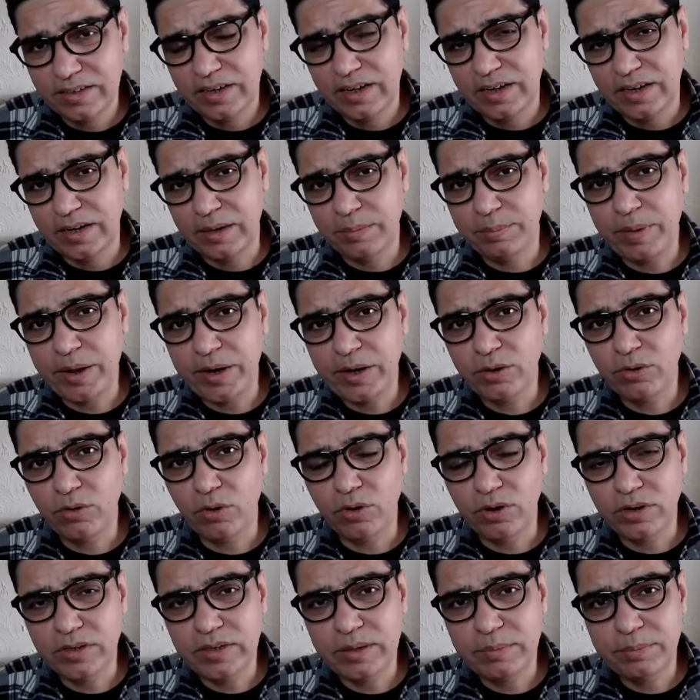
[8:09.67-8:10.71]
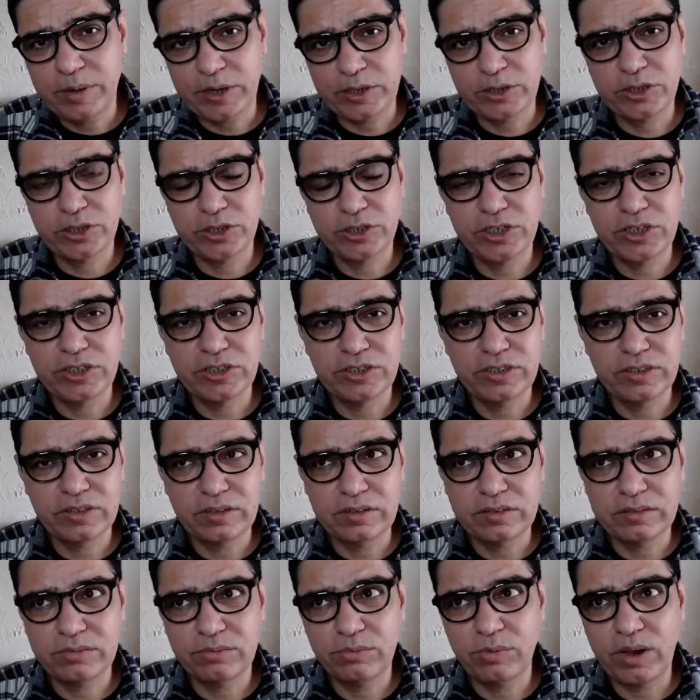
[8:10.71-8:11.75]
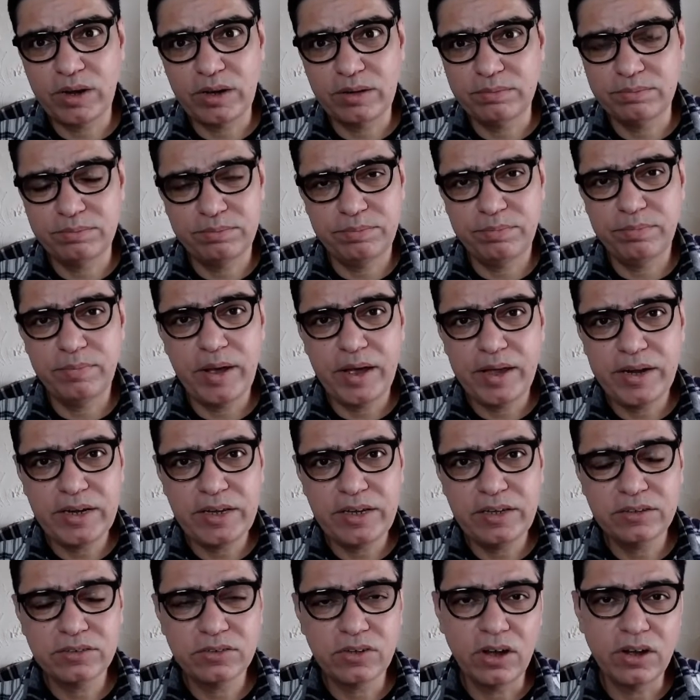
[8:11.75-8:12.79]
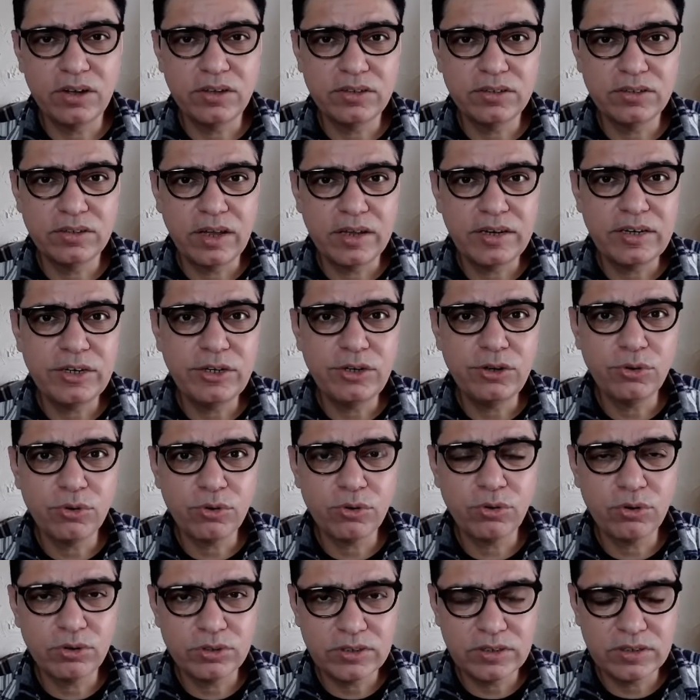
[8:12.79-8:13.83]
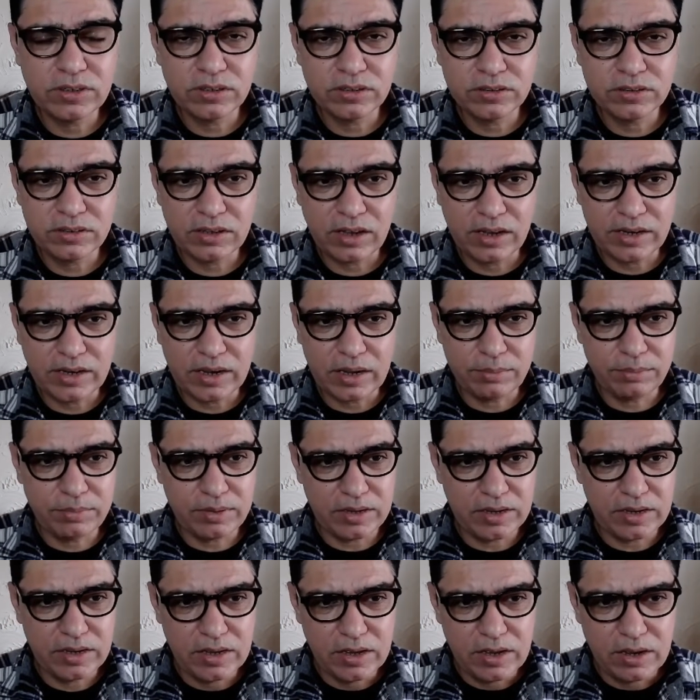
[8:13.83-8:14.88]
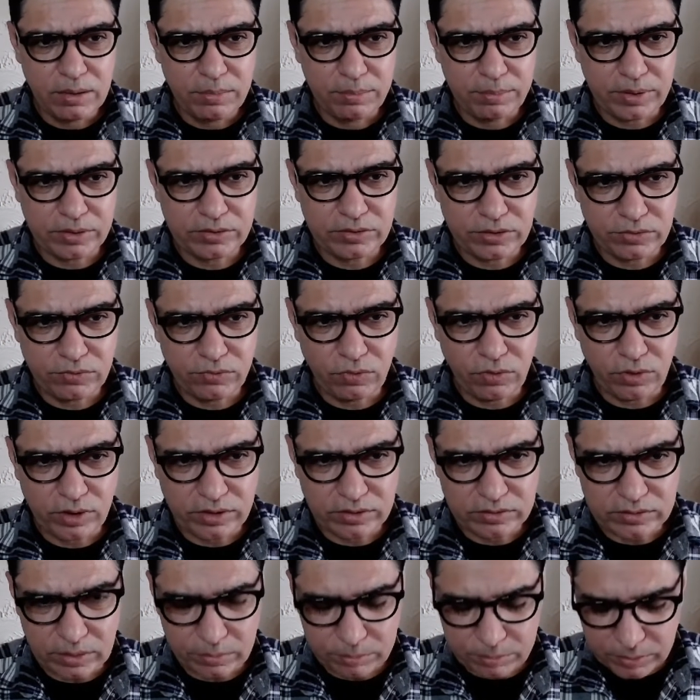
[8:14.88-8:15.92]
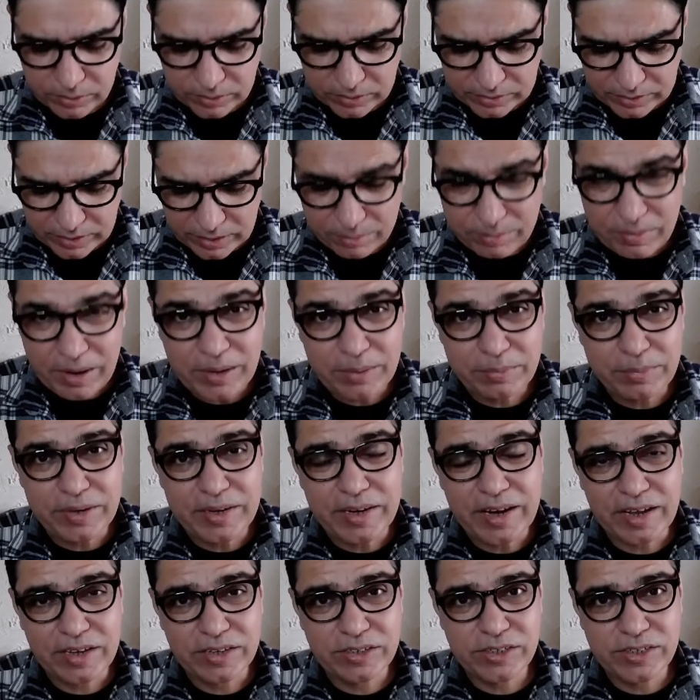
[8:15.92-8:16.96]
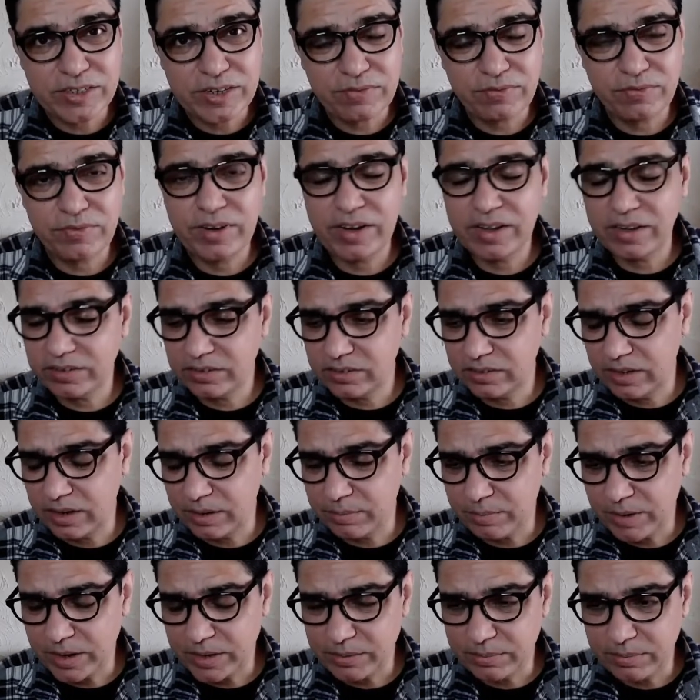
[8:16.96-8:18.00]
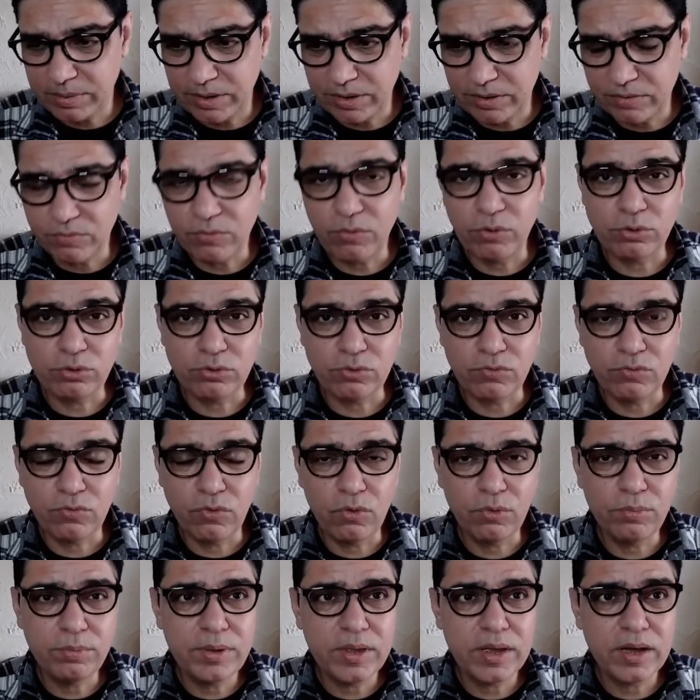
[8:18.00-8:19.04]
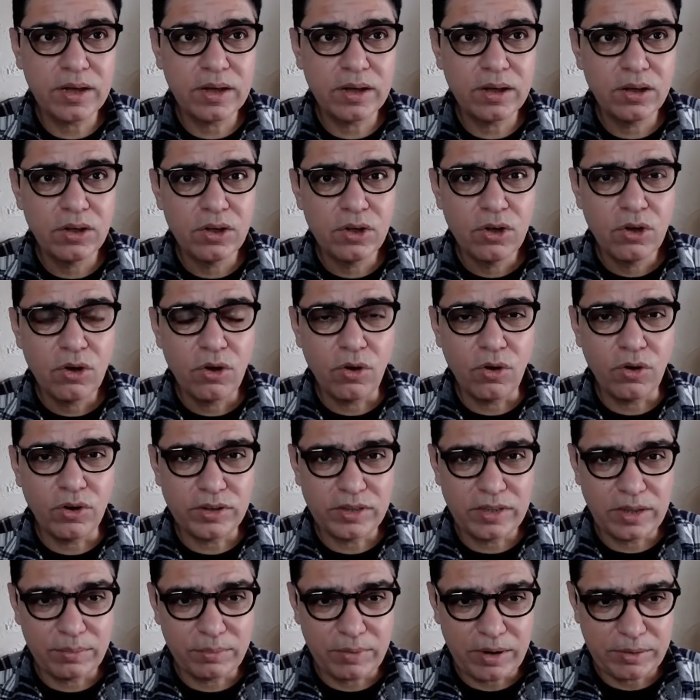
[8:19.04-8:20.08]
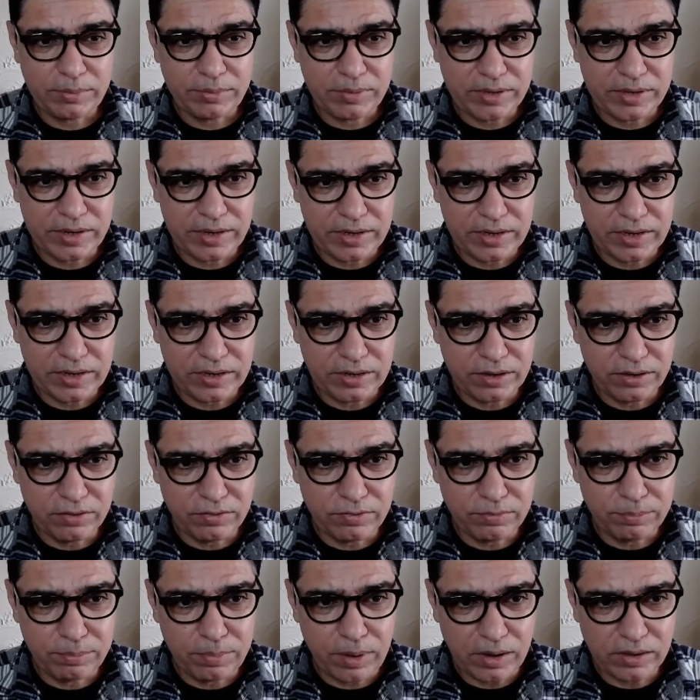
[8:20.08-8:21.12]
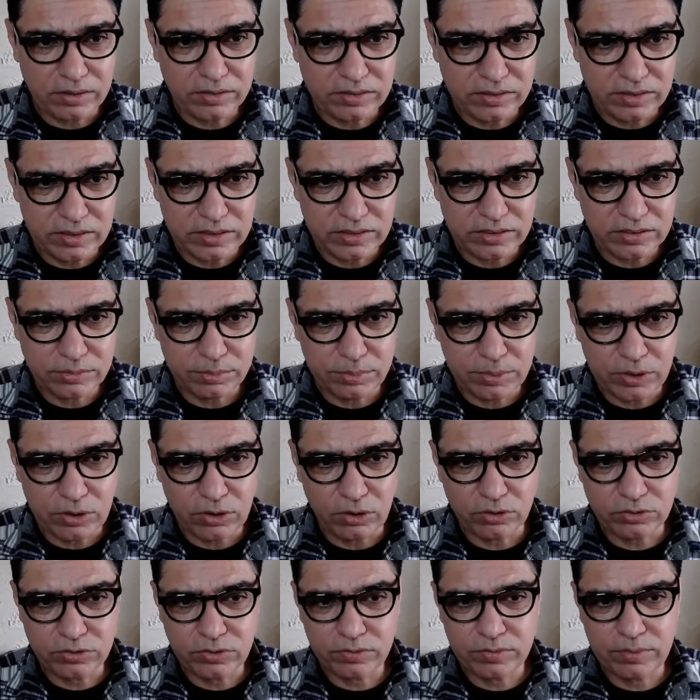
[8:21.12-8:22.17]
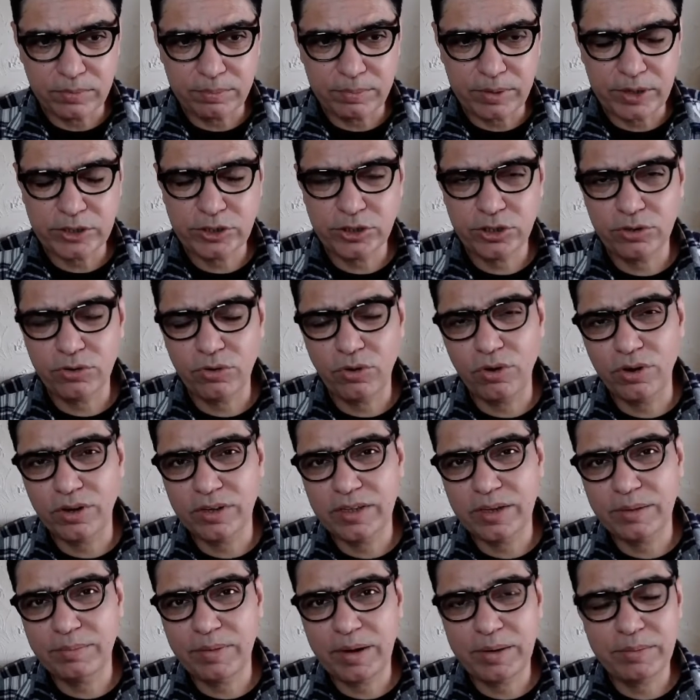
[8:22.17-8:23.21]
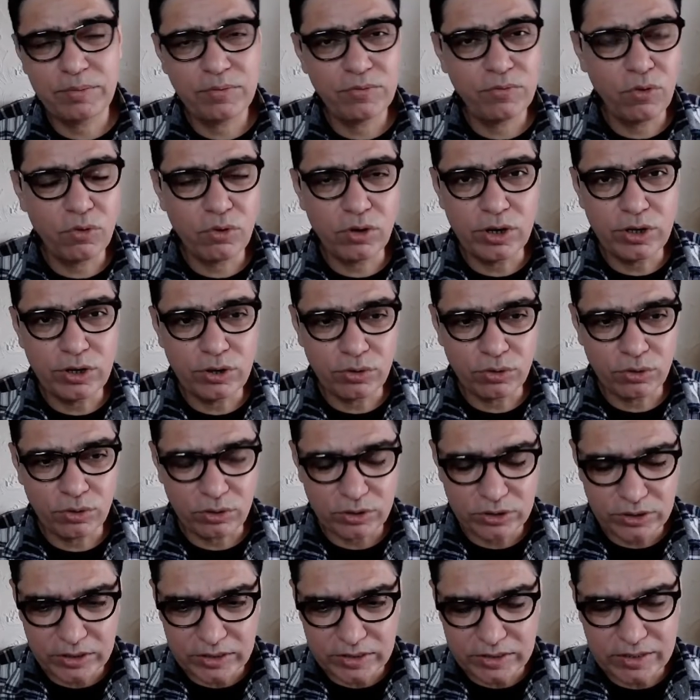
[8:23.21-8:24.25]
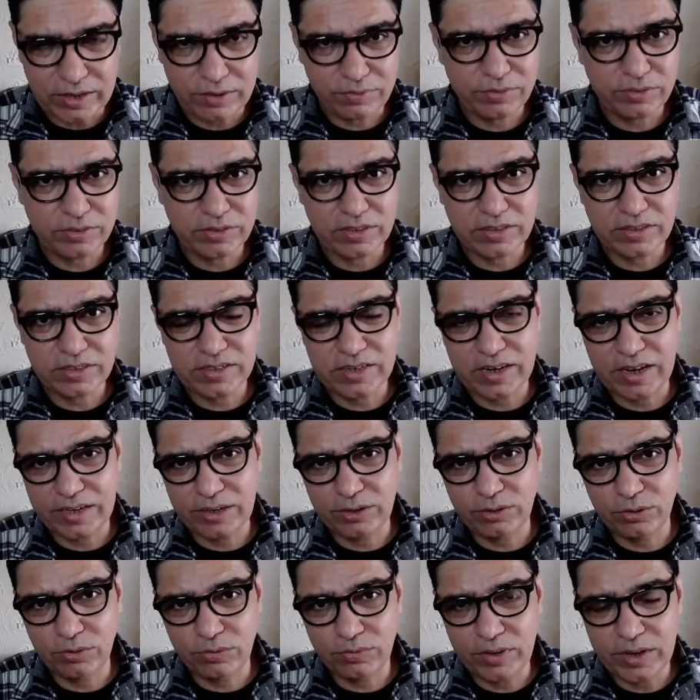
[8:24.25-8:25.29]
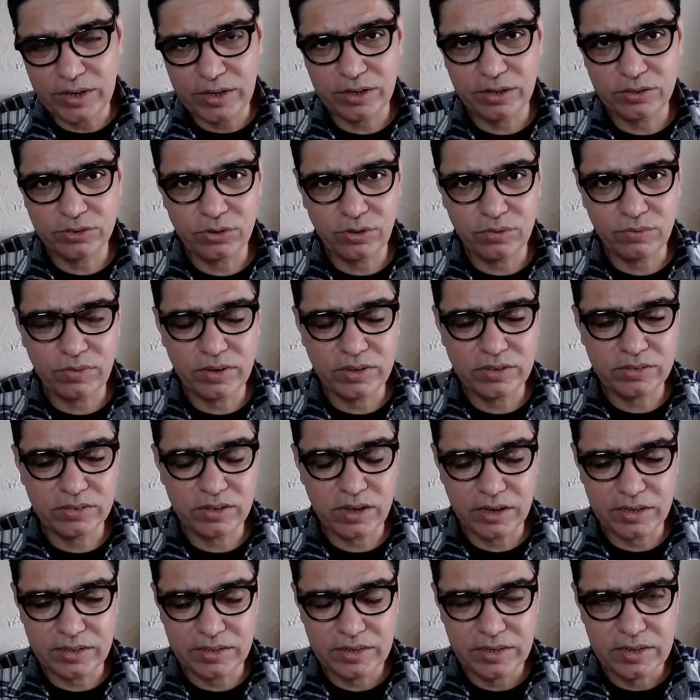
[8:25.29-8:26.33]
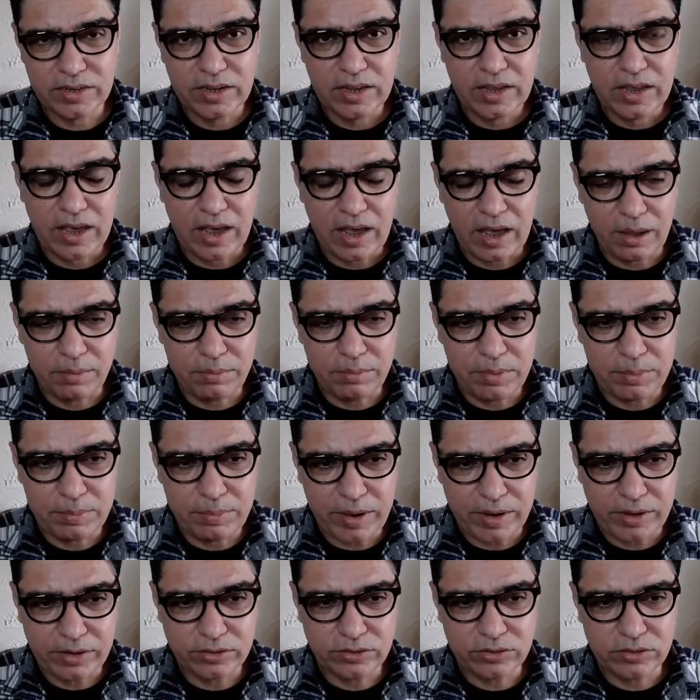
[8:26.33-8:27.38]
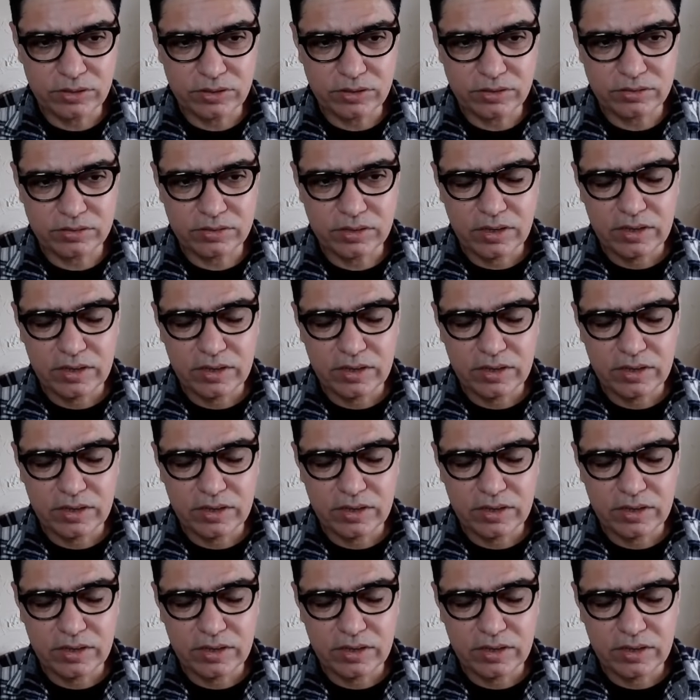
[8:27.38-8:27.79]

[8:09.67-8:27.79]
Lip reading: depending on the pressure changes, well, any neurological sign can be present. For example, there might be neck stiffness, there might be photophobia, or there might be cranial nerve palsies because of the pressure, or there might be focal neurological deficits like, you know, weakness on one side, hemiparesis,